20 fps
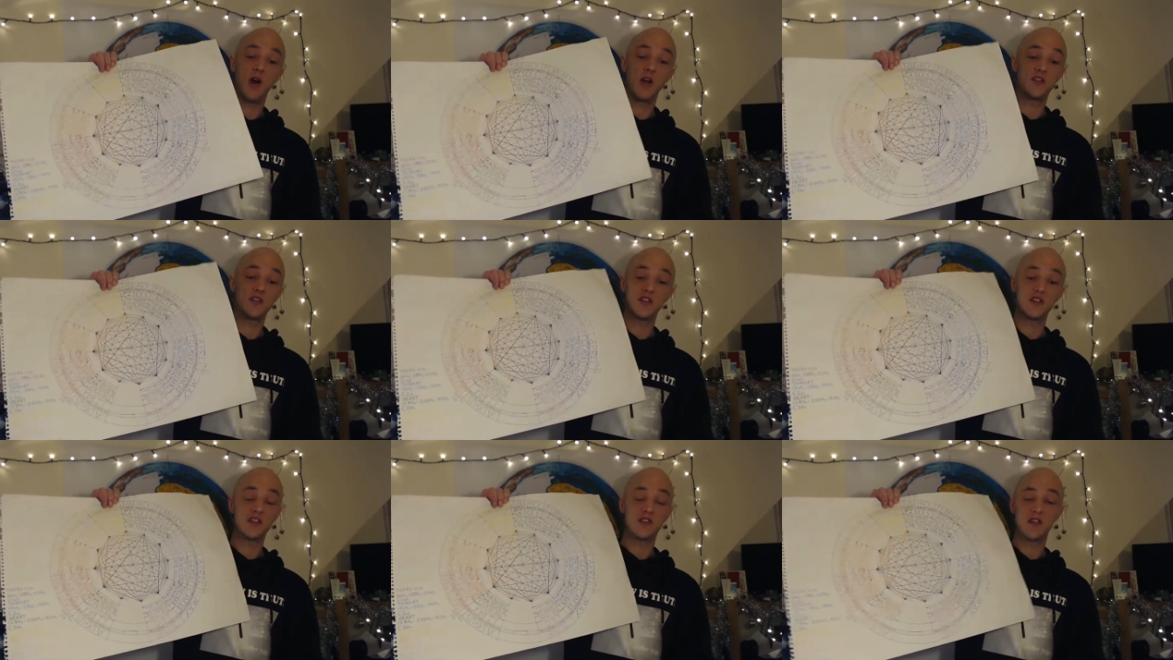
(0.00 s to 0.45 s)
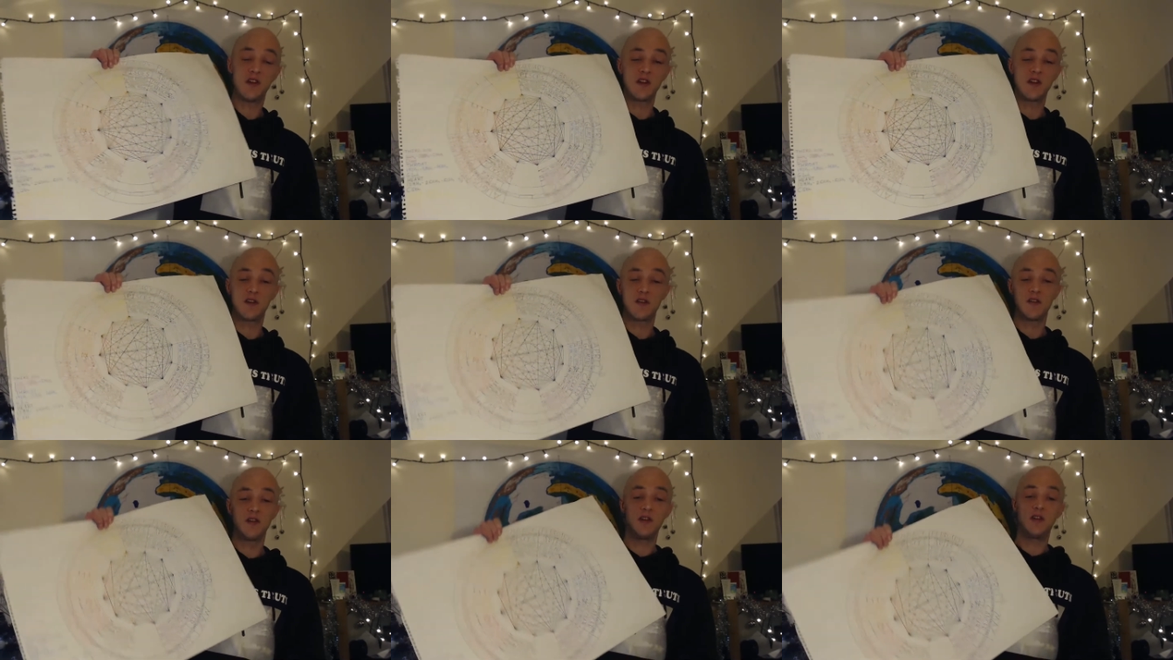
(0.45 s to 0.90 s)
Just
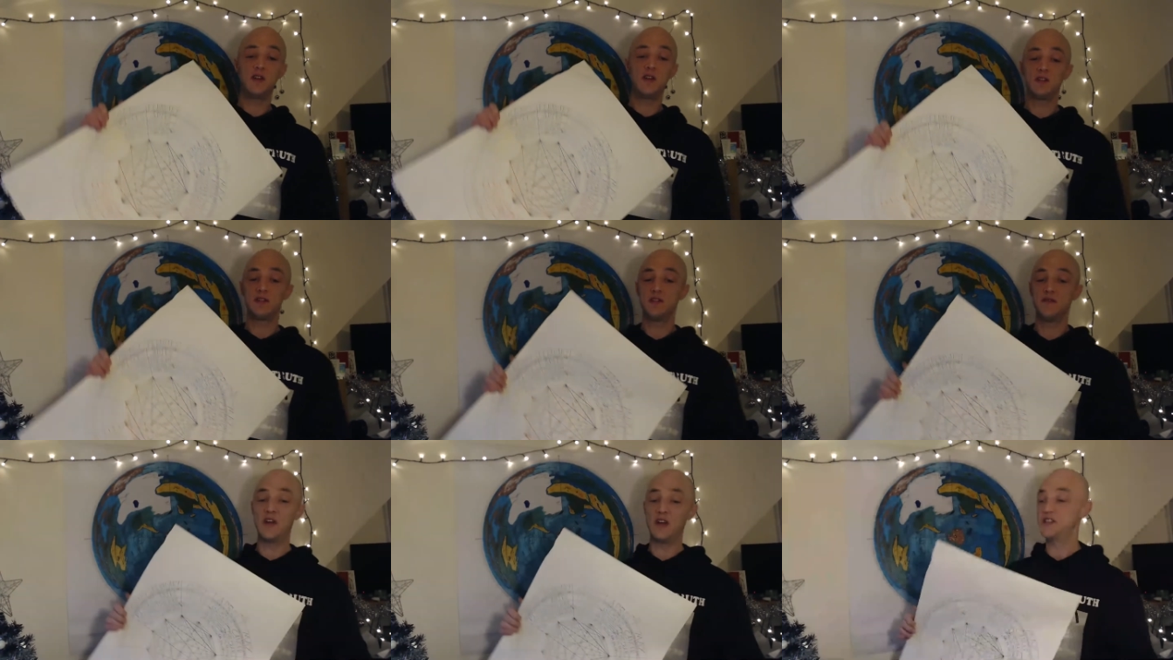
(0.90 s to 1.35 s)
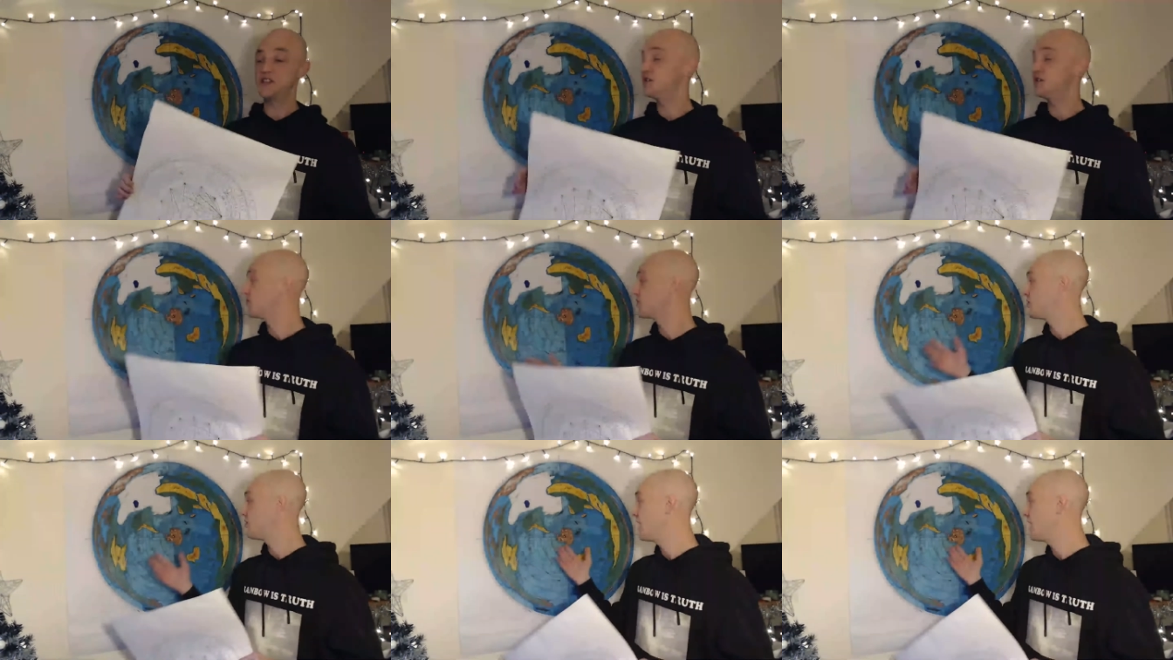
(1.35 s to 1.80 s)
like events
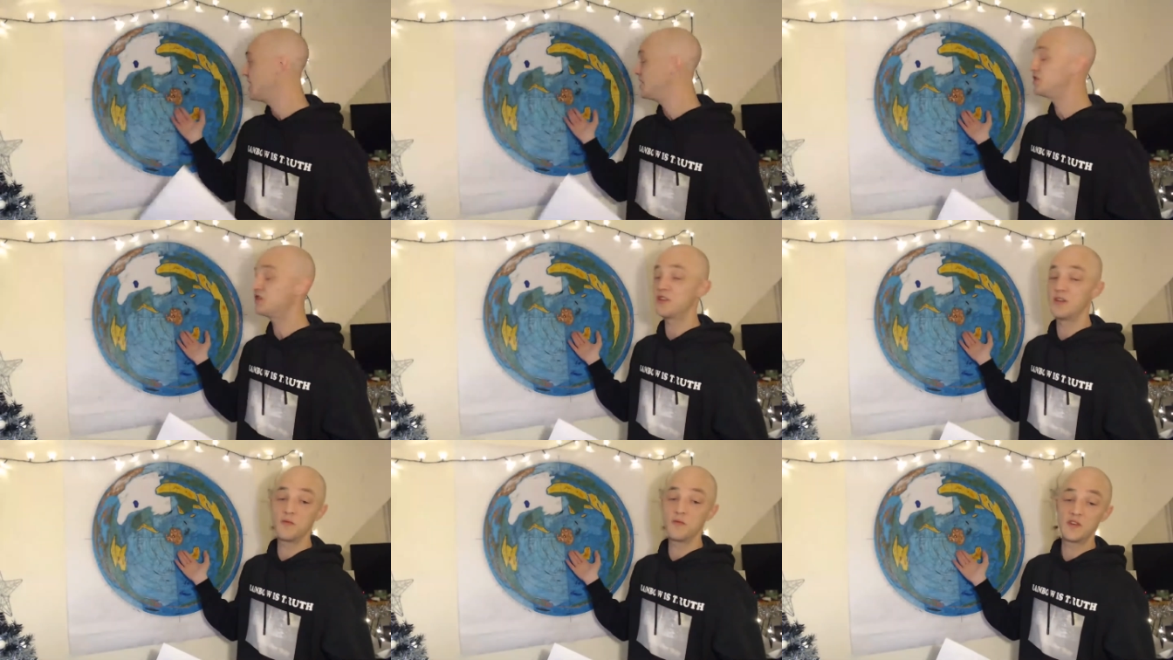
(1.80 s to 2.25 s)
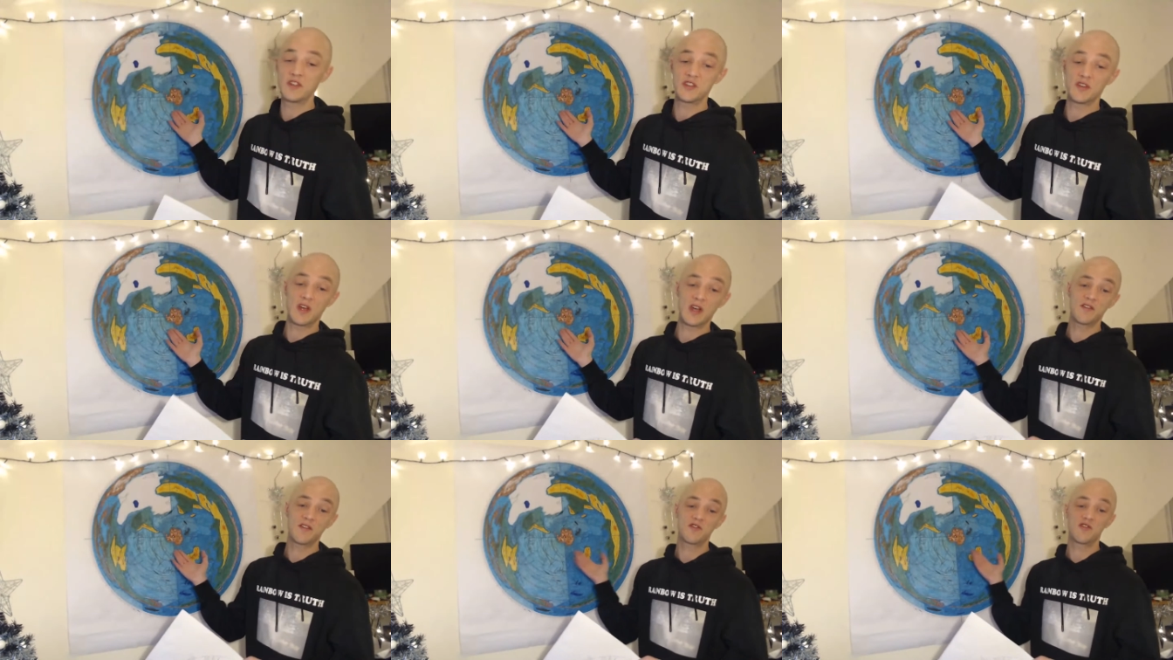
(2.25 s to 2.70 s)
of creation, which
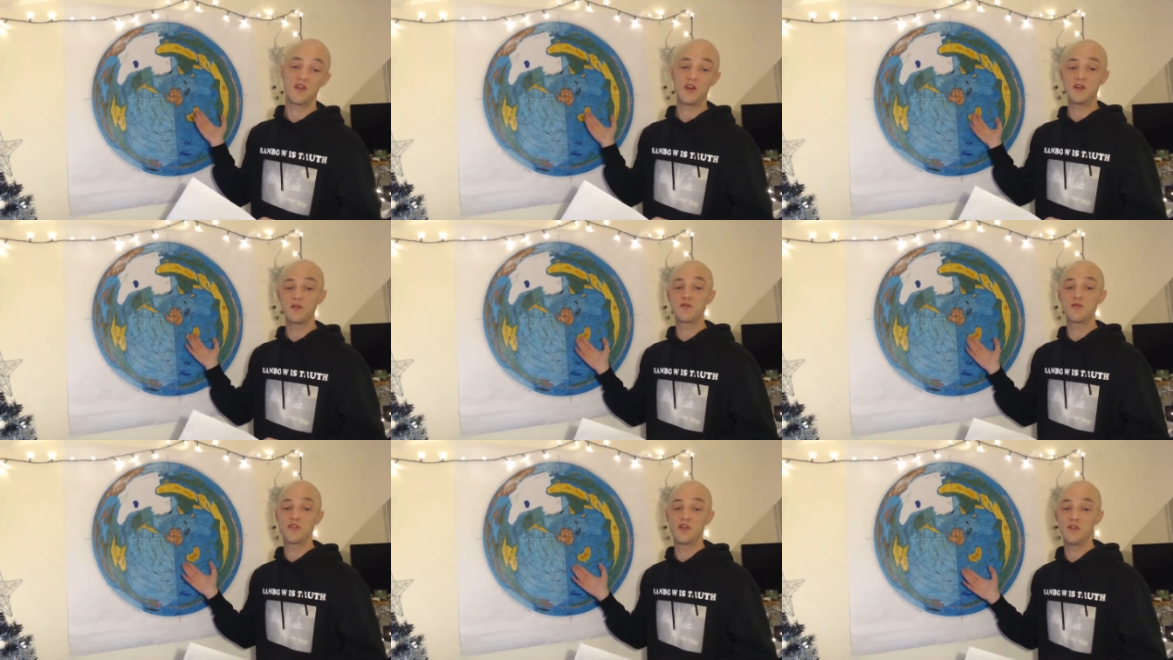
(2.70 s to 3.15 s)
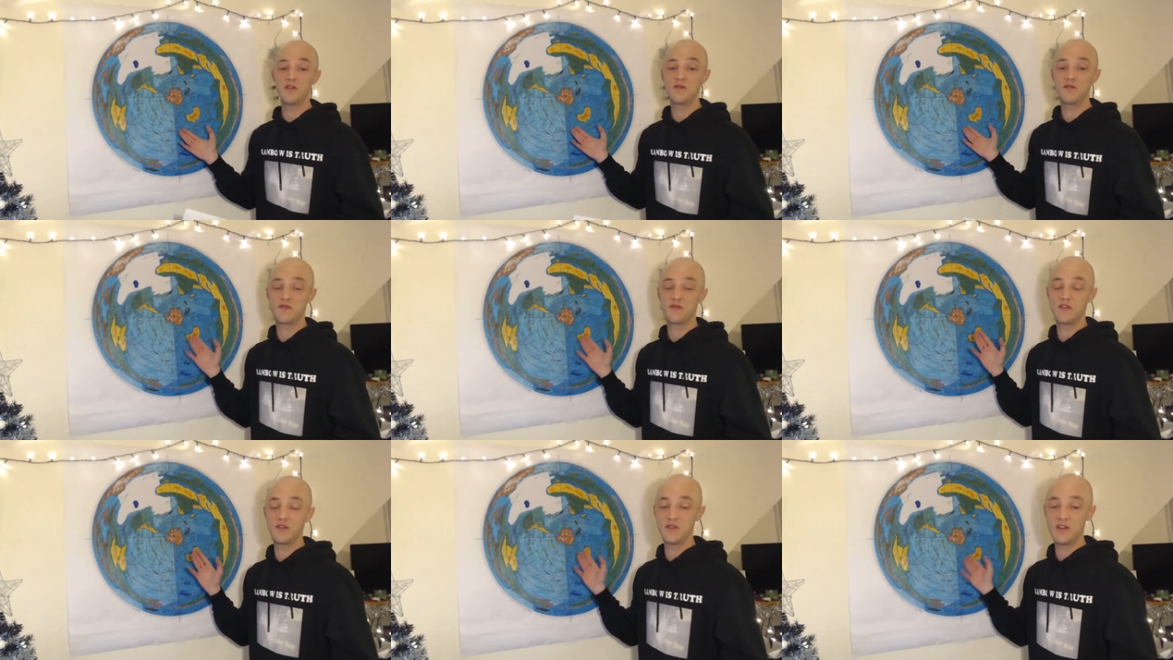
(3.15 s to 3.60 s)
I'm trying to prove
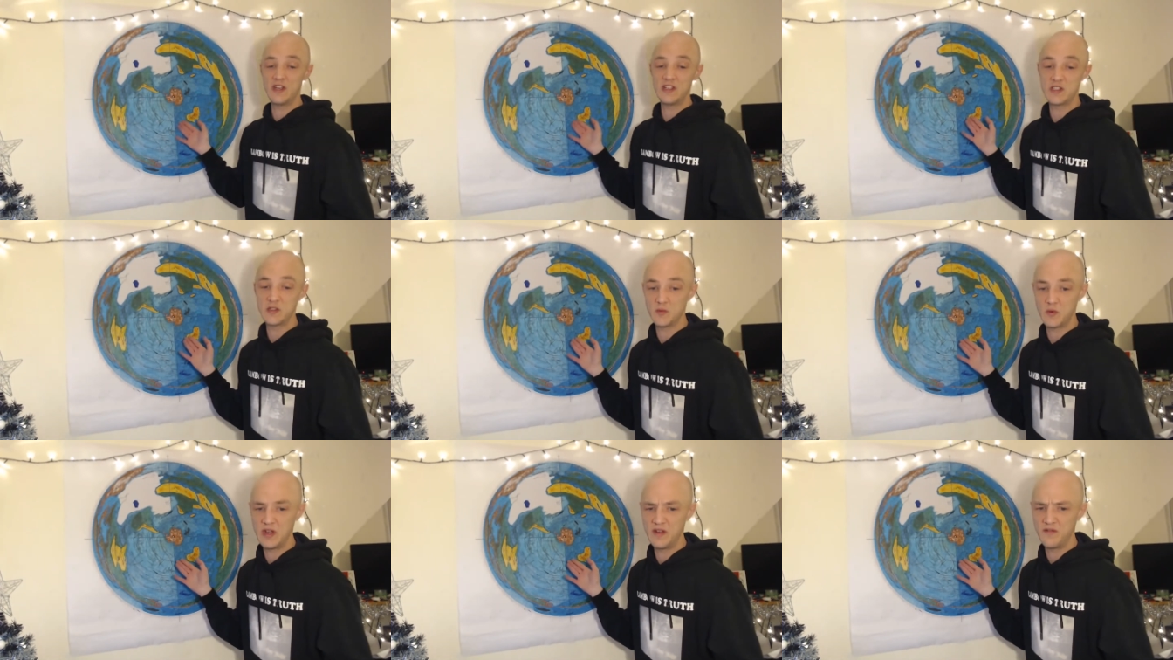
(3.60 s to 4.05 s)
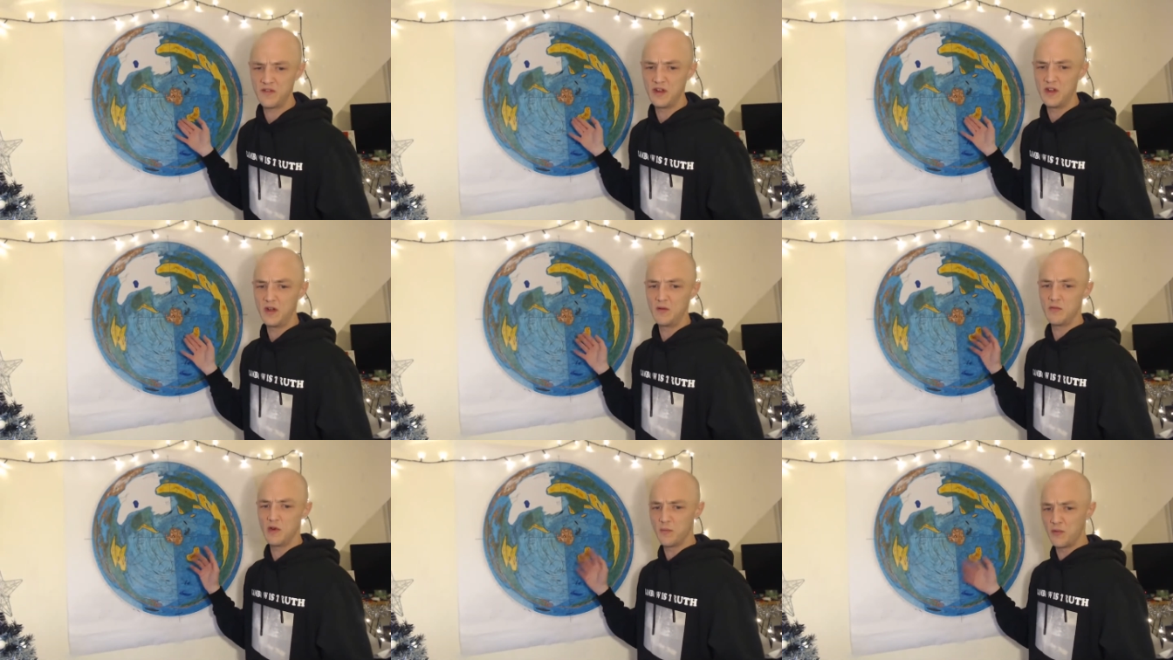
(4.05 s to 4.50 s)
through this with
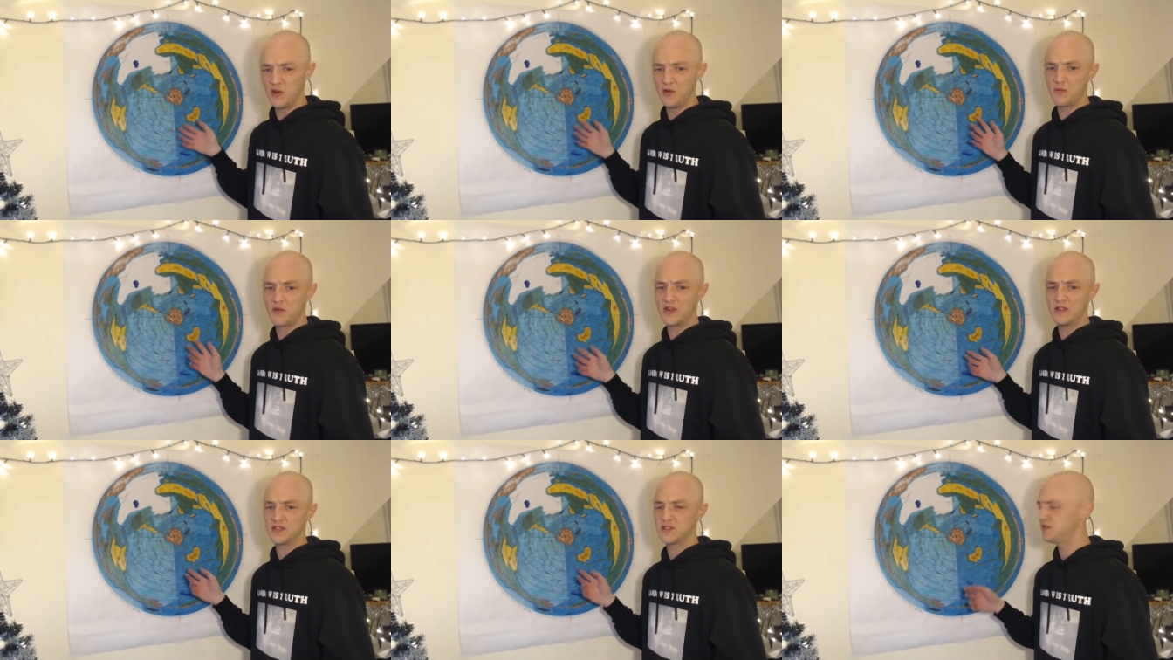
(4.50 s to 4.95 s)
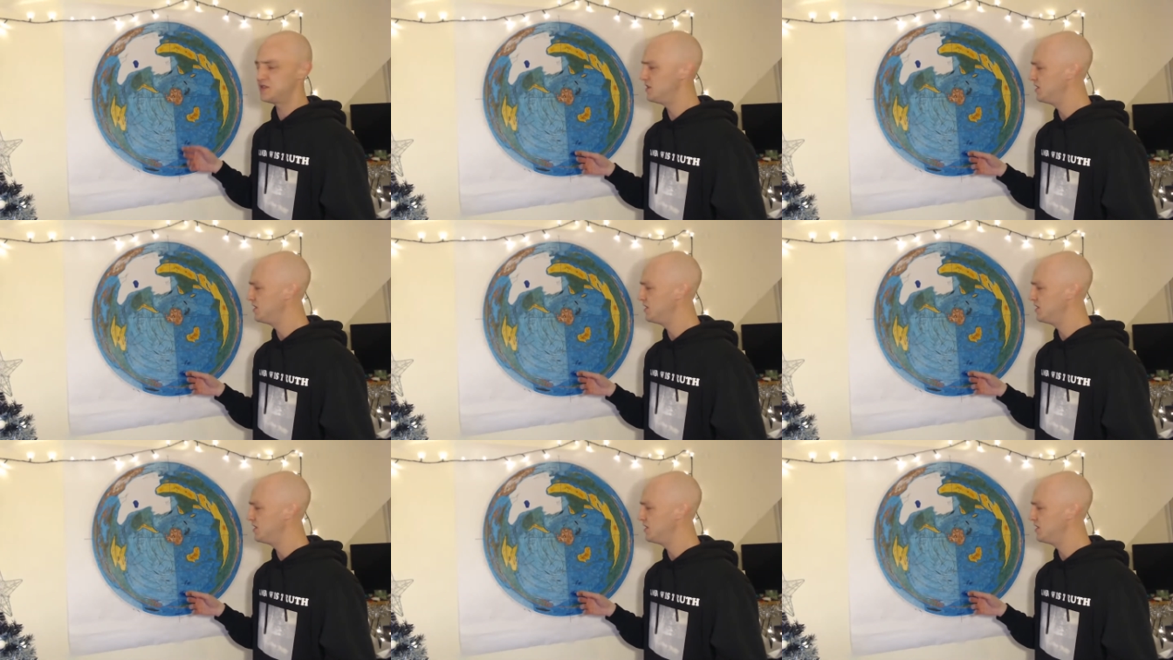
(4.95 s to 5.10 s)
my blueprints.